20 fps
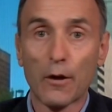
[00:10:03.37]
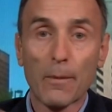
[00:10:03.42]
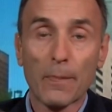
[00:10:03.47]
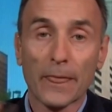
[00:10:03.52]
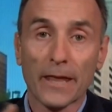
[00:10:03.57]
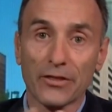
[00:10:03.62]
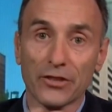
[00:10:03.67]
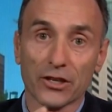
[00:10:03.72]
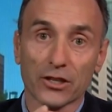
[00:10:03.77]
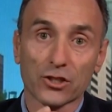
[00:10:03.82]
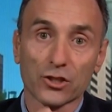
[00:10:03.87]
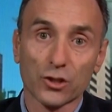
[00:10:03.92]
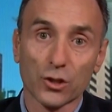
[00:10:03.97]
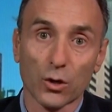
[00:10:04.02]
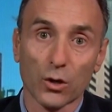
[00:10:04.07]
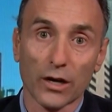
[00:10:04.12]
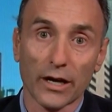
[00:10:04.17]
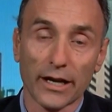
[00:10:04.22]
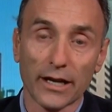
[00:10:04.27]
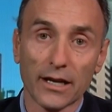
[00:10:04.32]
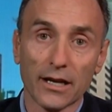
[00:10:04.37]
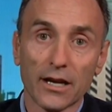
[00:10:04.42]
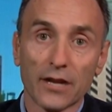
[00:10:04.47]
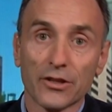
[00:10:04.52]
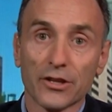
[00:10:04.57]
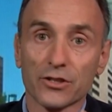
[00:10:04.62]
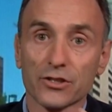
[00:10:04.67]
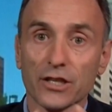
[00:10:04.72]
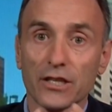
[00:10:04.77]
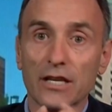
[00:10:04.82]
In their soy,
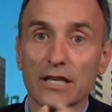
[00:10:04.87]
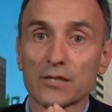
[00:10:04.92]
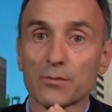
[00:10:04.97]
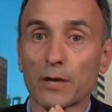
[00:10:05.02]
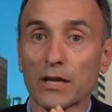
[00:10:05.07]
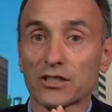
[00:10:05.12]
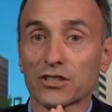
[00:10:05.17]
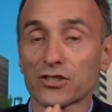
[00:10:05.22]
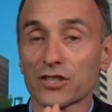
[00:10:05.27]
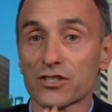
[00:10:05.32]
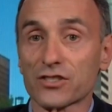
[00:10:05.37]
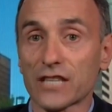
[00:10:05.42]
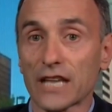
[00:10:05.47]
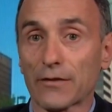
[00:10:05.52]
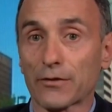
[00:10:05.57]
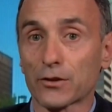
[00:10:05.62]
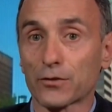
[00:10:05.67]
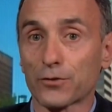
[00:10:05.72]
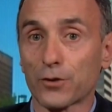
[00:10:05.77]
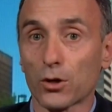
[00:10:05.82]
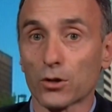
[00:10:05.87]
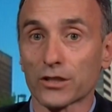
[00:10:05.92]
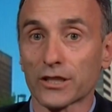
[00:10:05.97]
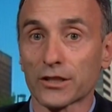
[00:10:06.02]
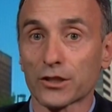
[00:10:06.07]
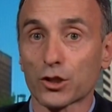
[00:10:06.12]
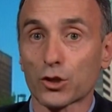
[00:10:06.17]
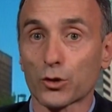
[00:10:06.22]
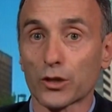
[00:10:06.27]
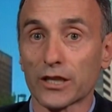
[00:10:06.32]
there's a, as much as a sevenfold
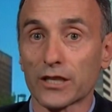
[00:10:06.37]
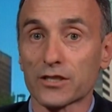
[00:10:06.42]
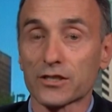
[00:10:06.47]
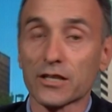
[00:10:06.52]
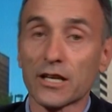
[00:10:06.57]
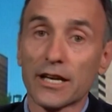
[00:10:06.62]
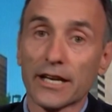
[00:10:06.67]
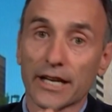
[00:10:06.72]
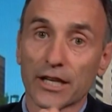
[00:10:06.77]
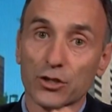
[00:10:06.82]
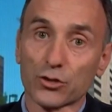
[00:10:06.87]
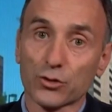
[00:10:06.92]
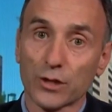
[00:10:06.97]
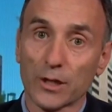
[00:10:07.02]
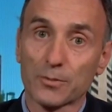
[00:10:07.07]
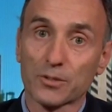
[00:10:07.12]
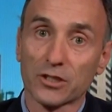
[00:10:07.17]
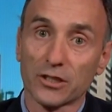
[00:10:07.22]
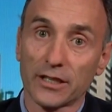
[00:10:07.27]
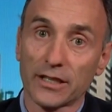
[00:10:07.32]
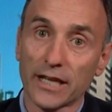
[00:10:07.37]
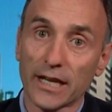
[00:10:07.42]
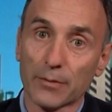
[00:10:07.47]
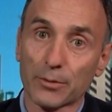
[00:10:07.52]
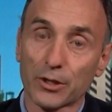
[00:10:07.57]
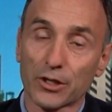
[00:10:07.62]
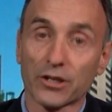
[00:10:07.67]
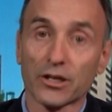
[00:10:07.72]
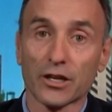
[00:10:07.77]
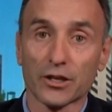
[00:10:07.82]
increase in trypsin
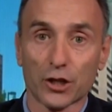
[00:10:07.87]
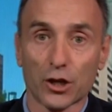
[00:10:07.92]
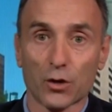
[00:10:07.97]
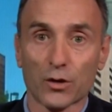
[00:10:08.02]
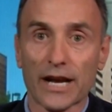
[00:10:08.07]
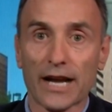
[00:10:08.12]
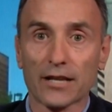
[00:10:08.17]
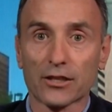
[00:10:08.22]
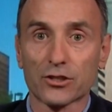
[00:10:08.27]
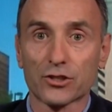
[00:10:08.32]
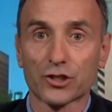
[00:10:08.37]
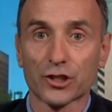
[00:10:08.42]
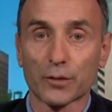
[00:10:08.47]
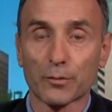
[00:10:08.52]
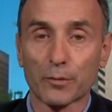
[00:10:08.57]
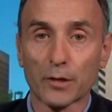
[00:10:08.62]
inhibitor, a known allergen.